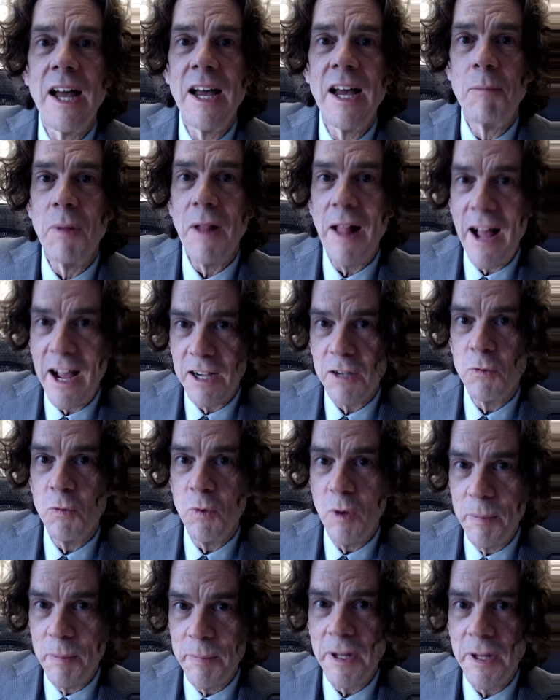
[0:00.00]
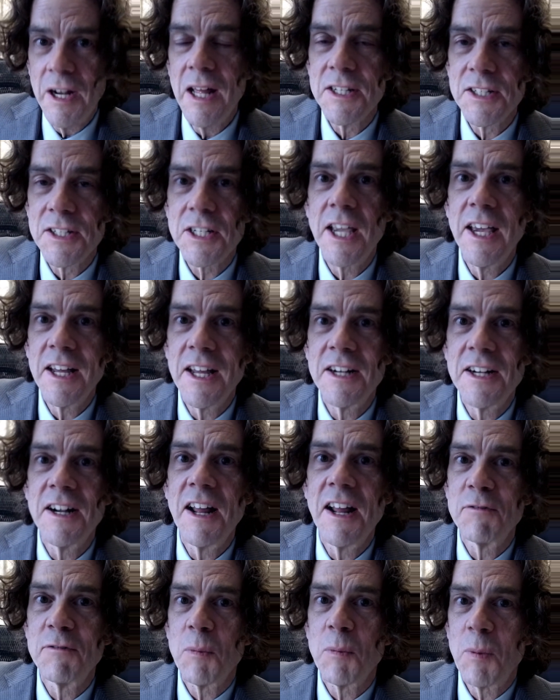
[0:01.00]
a black woman, as
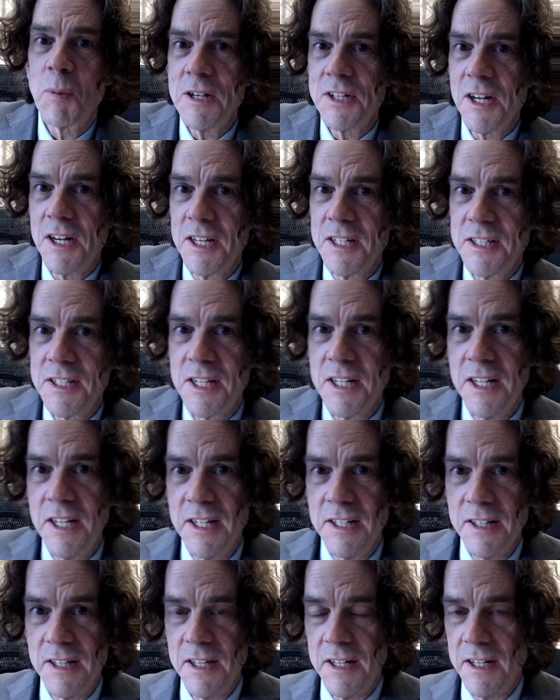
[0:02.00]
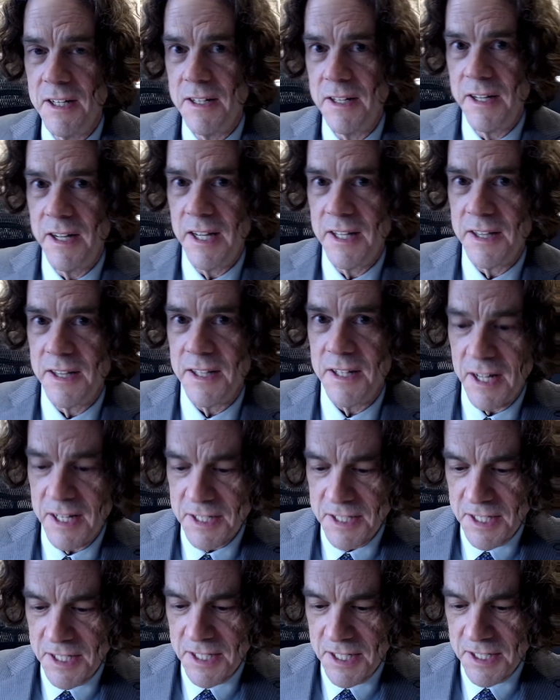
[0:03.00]
candidate for president in the
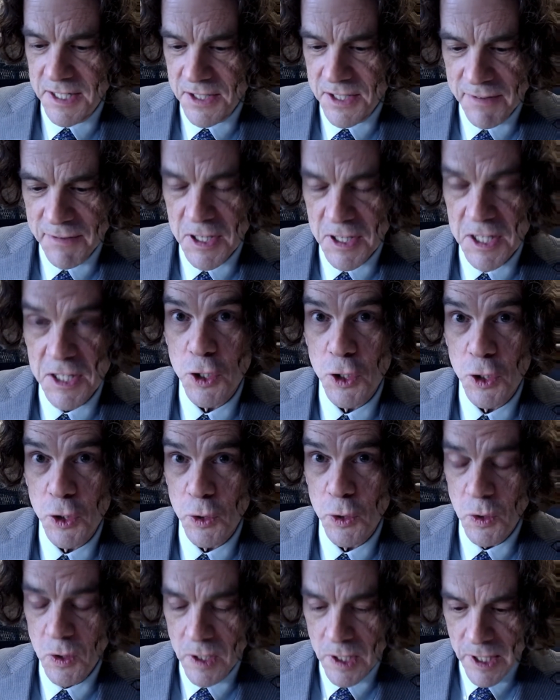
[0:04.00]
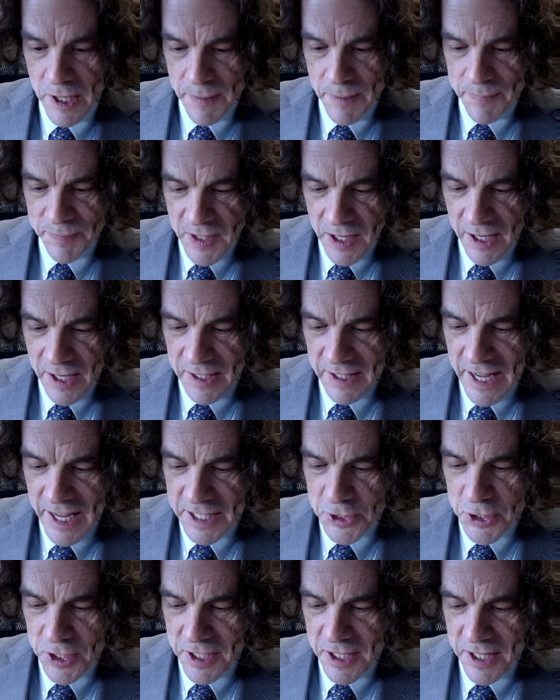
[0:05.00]
1972
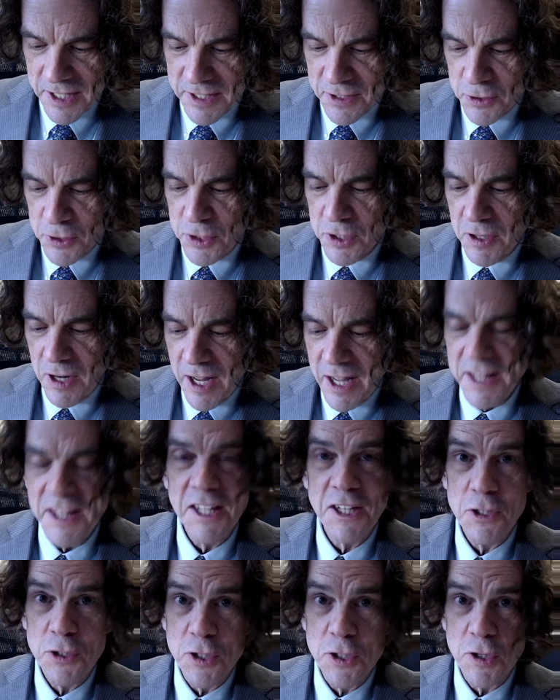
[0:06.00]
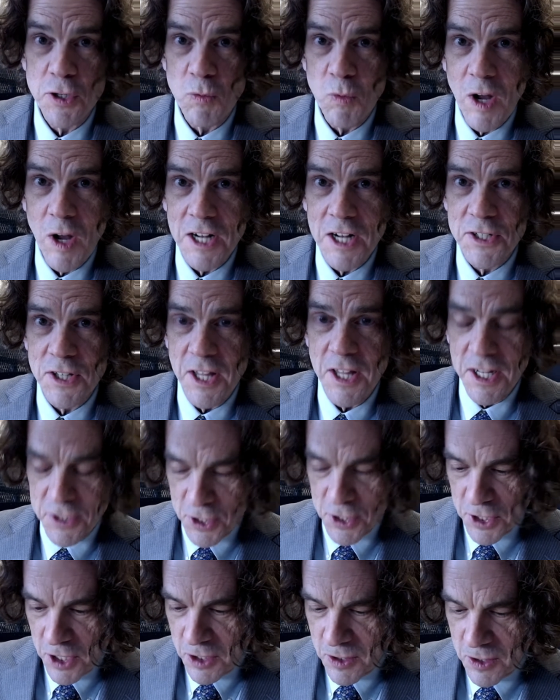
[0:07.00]
election. And I think you should watch
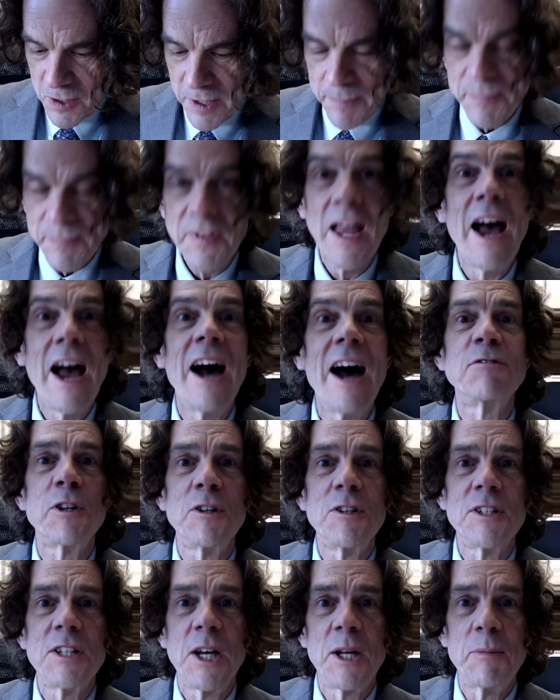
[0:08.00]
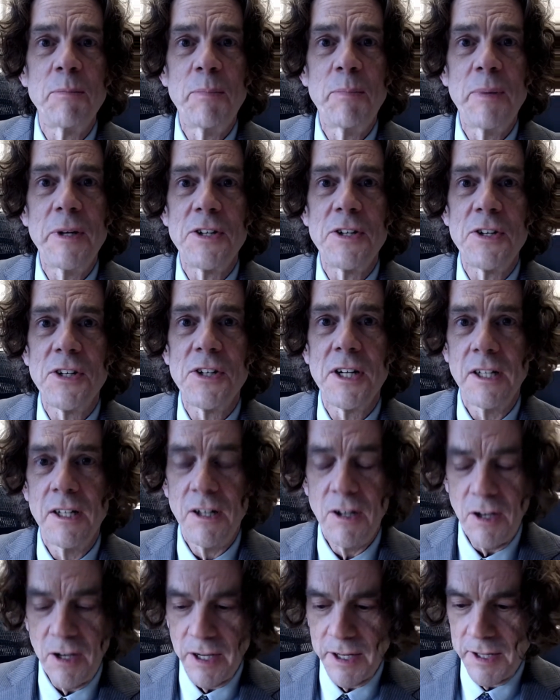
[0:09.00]
that show after you're done
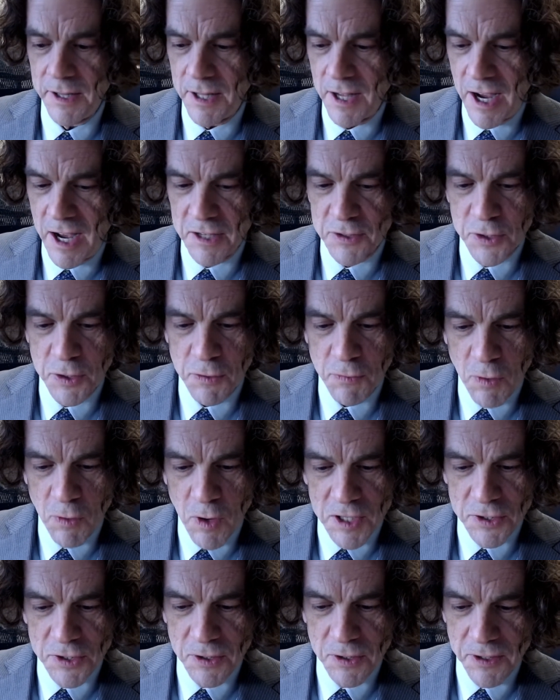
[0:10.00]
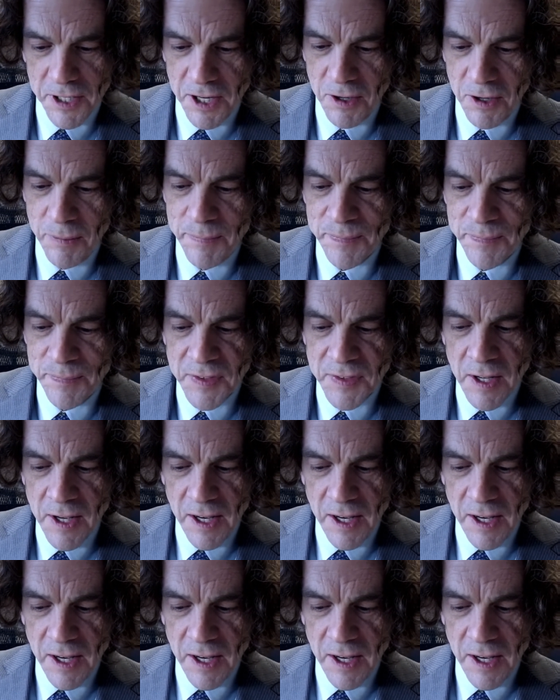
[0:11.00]
binging on the House of Russell here.